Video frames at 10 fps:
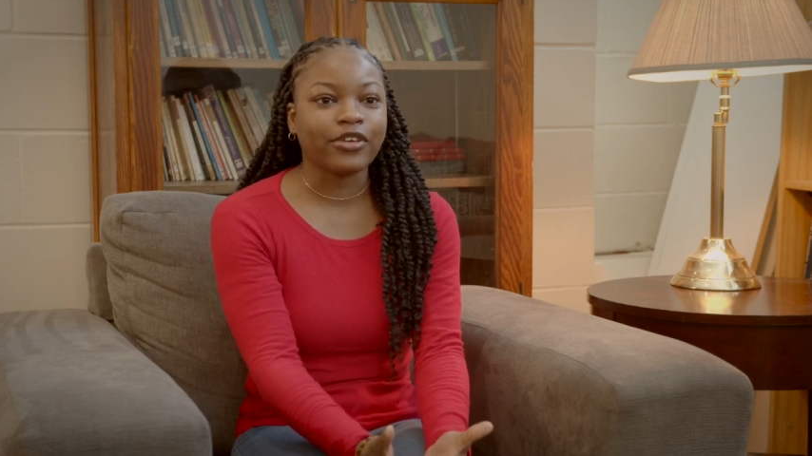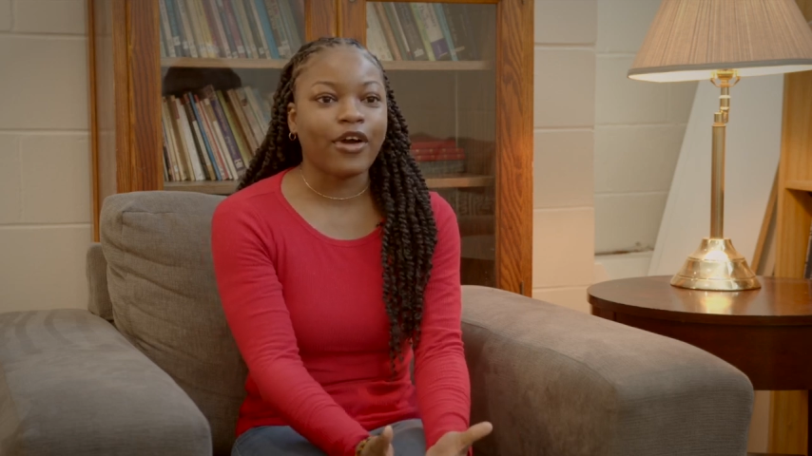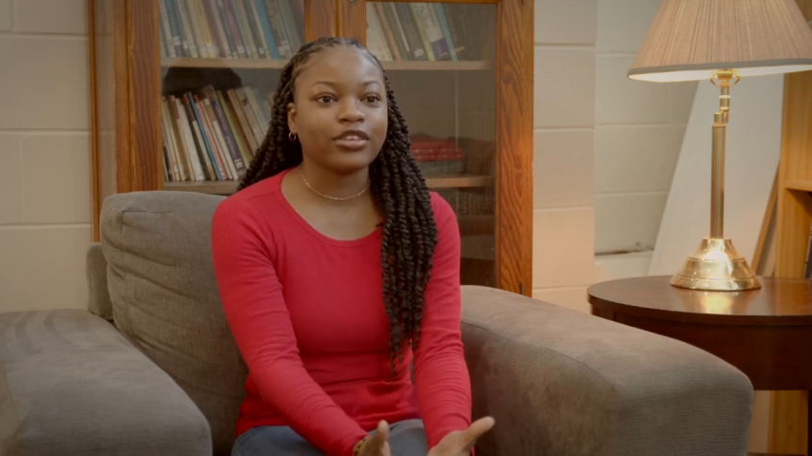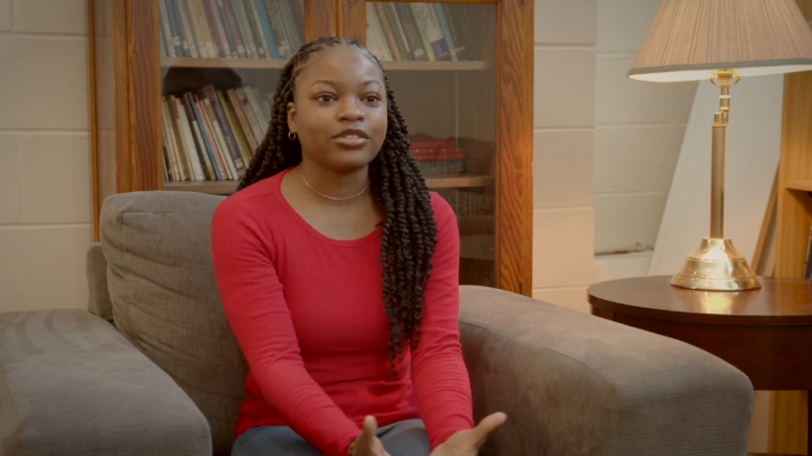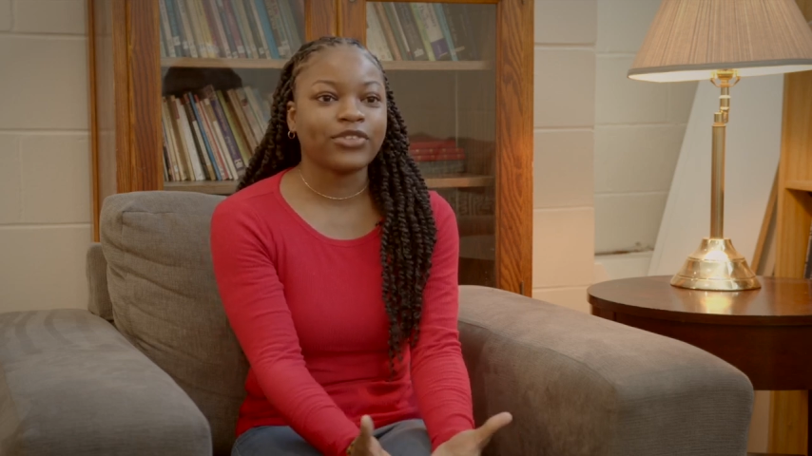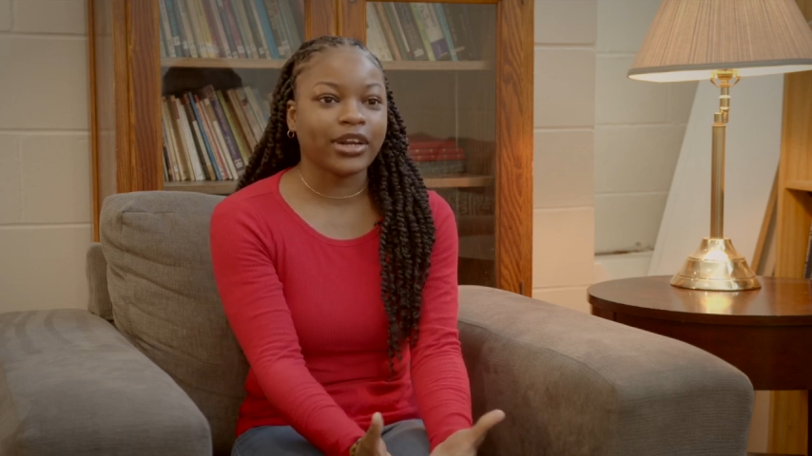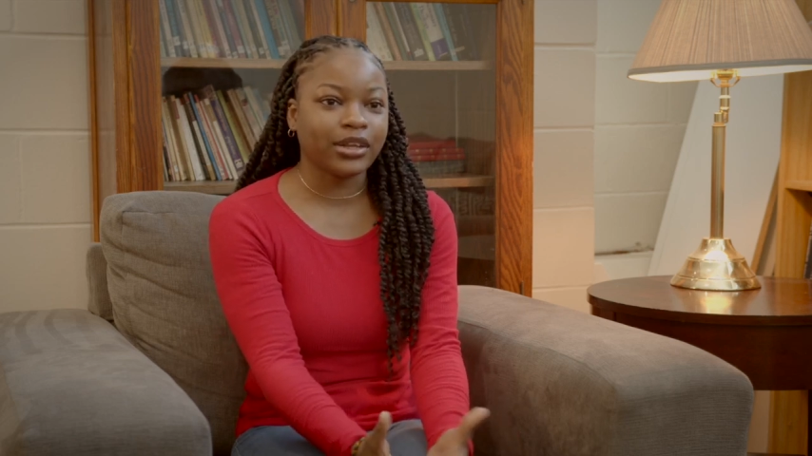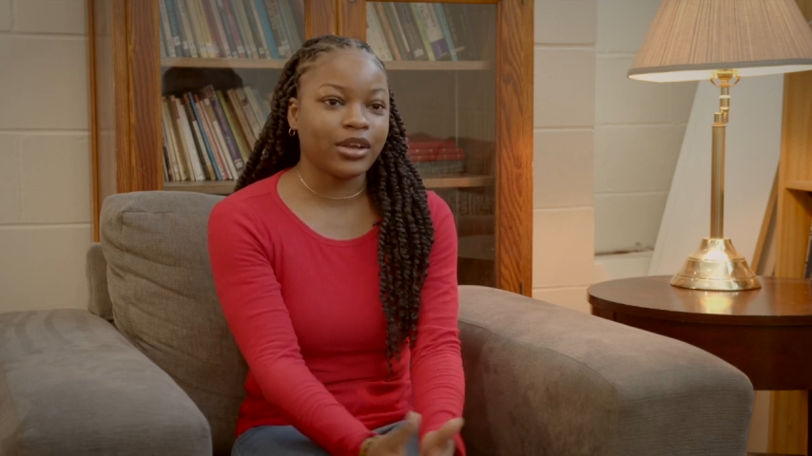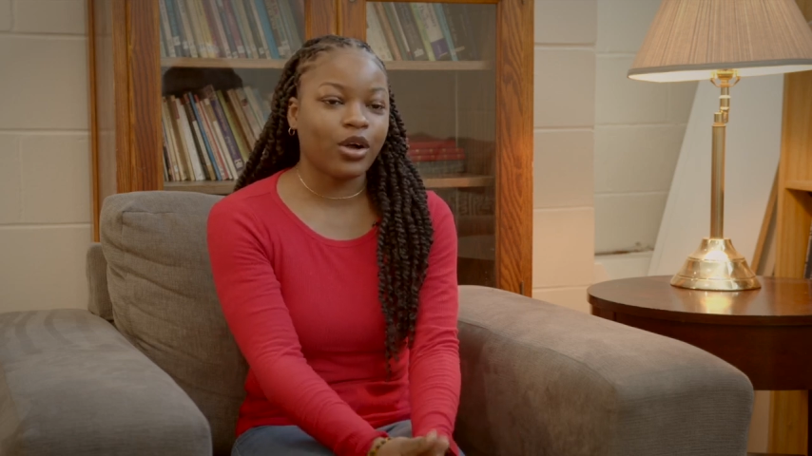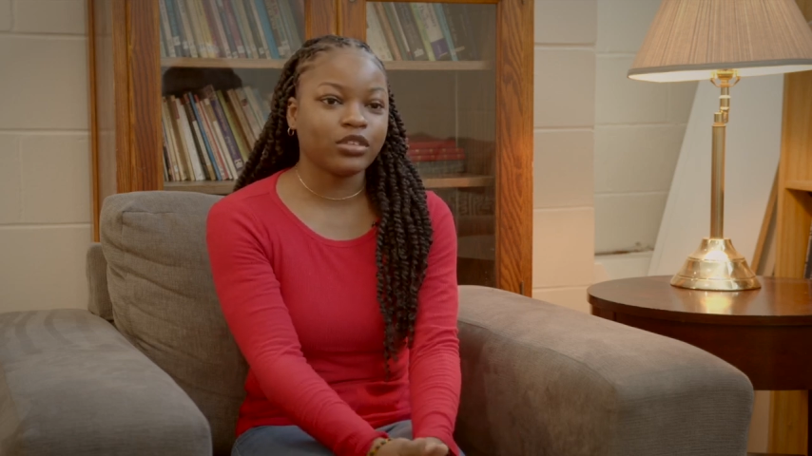Cross
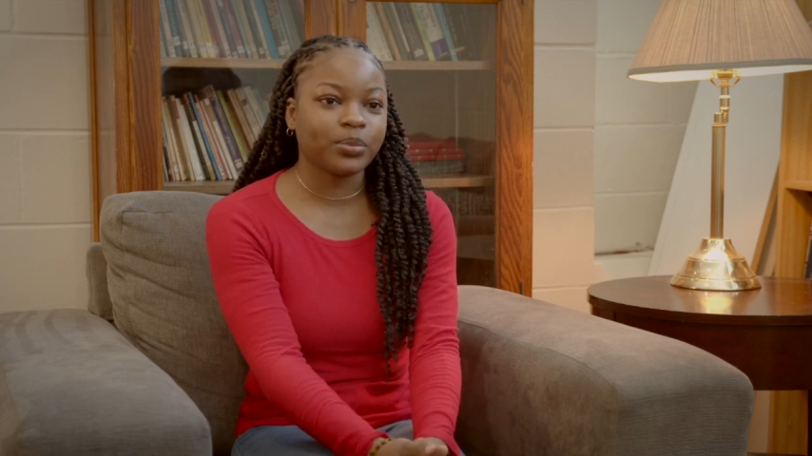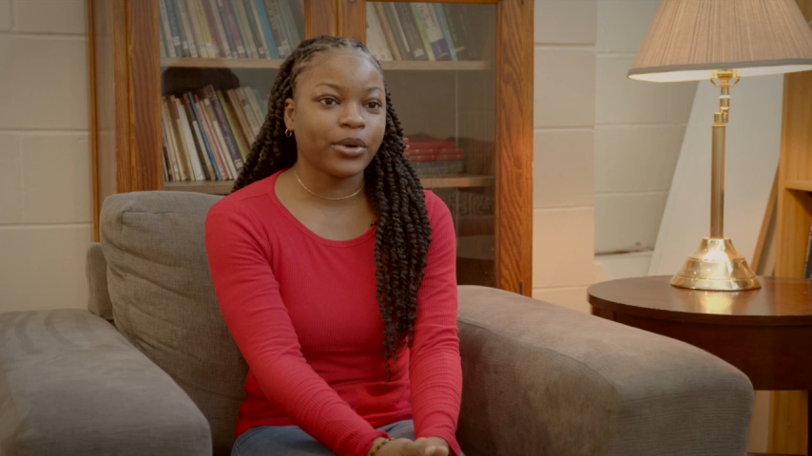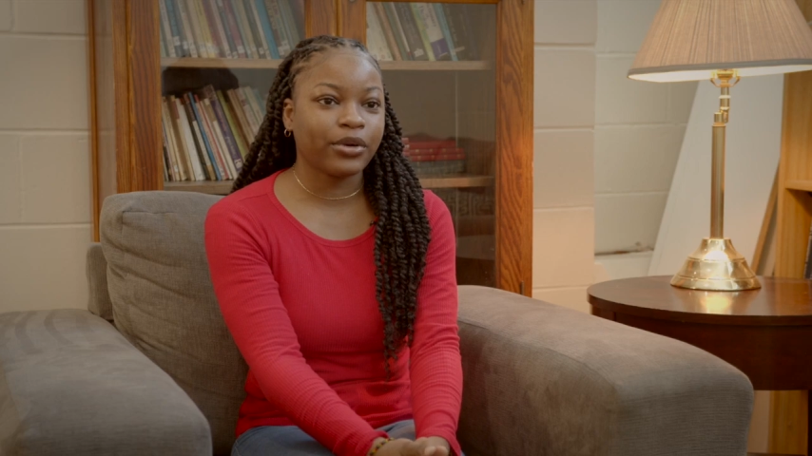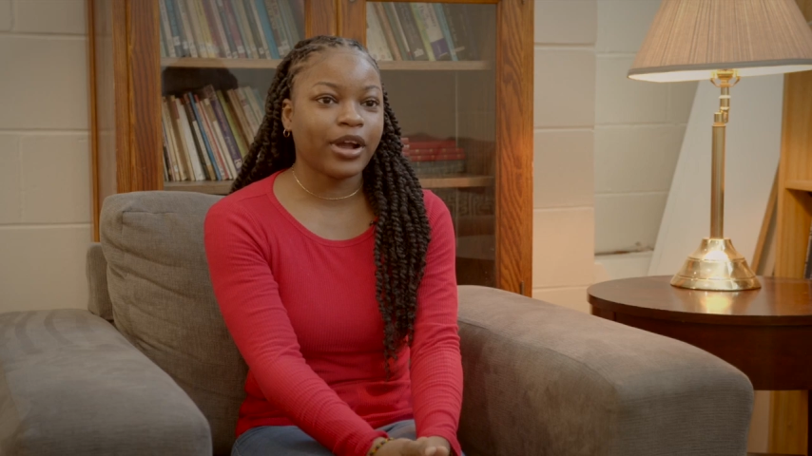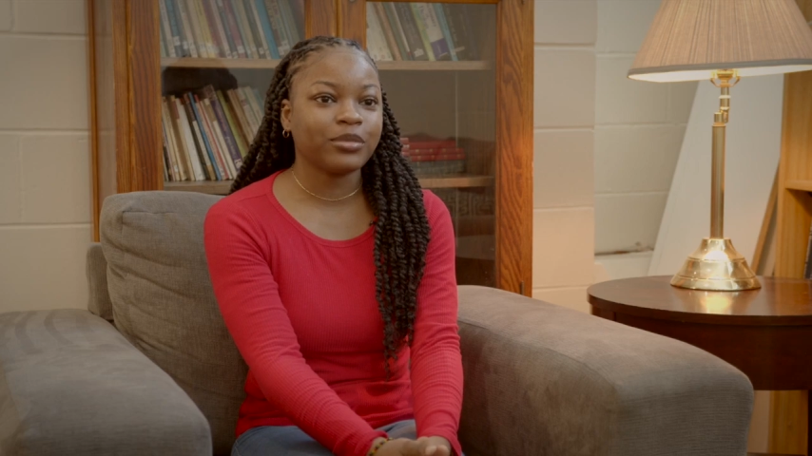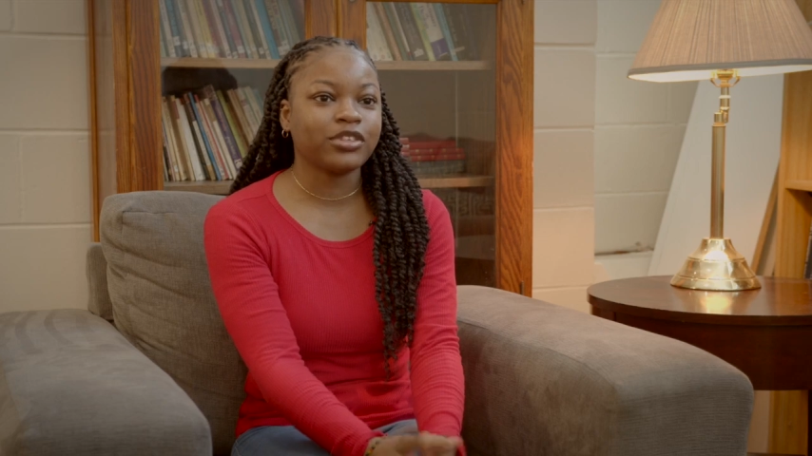Friendly Calls Program